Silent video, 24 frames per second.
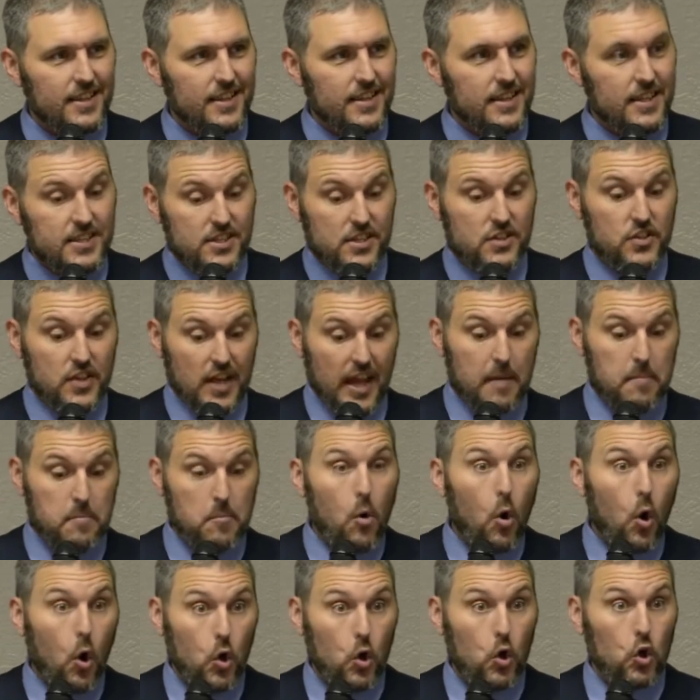This is a
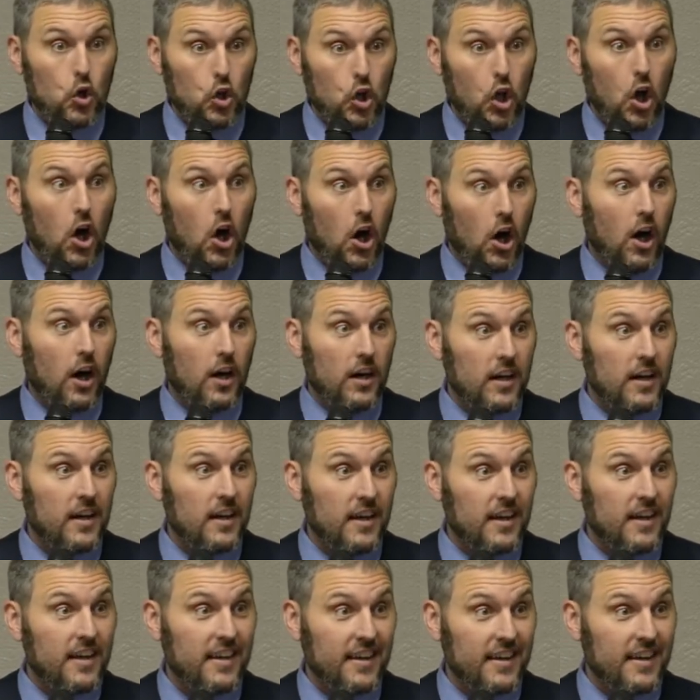moral law.
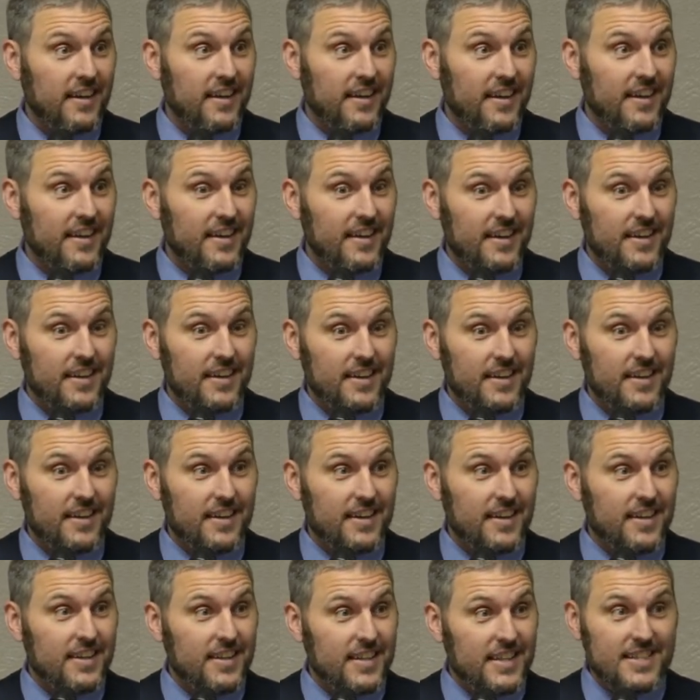
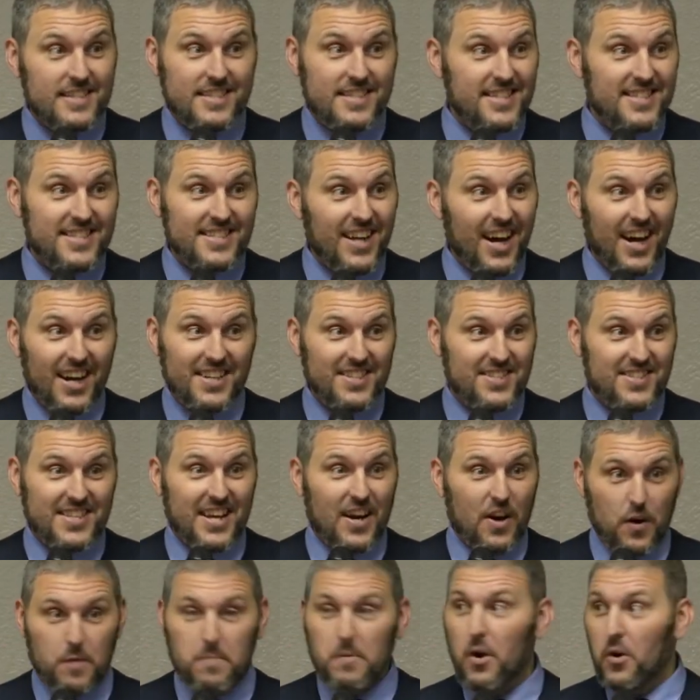This is not a
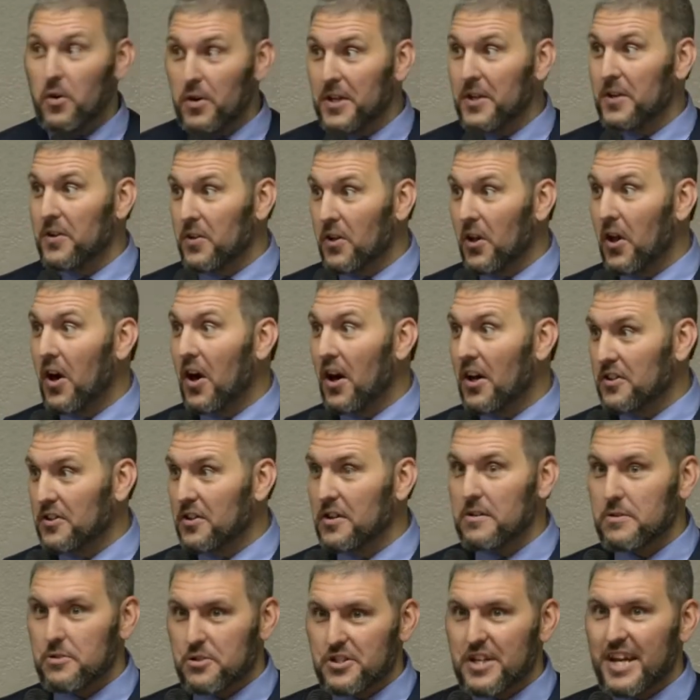ceremonial law. Do you
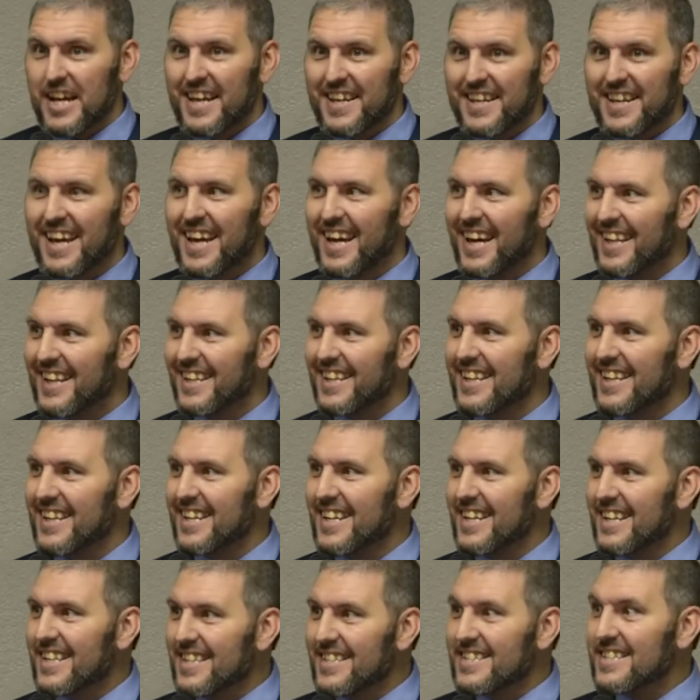understand that?
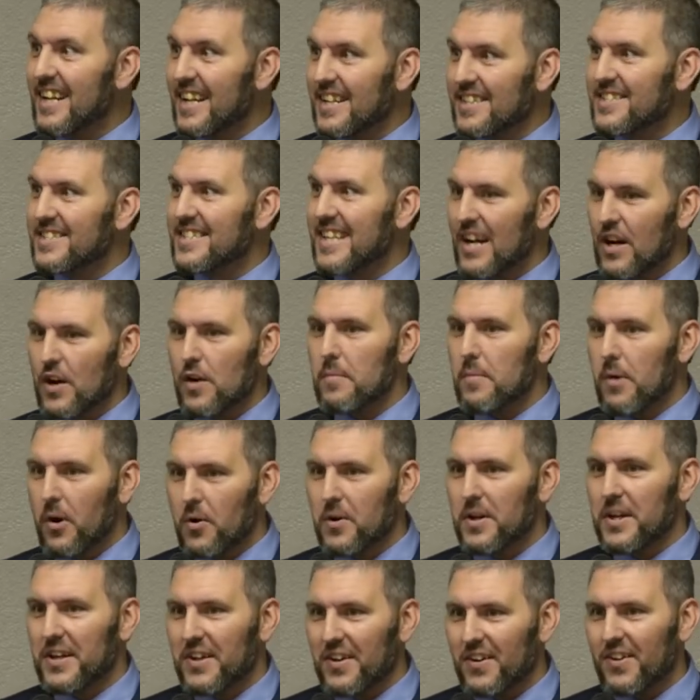This is not
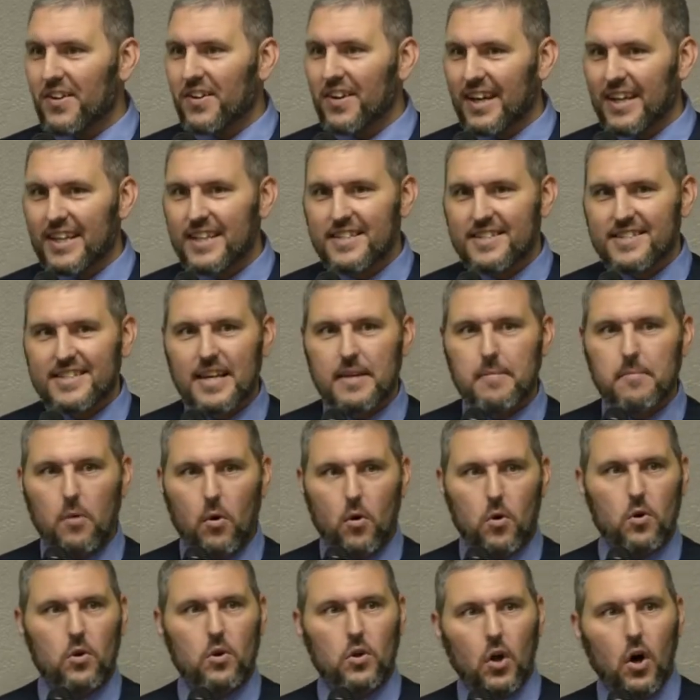ceremonial, okay? This is a
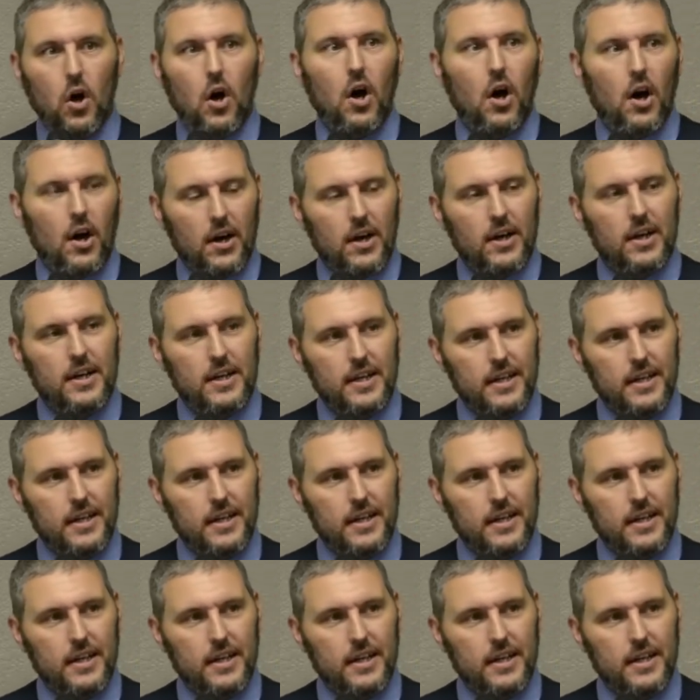moral law.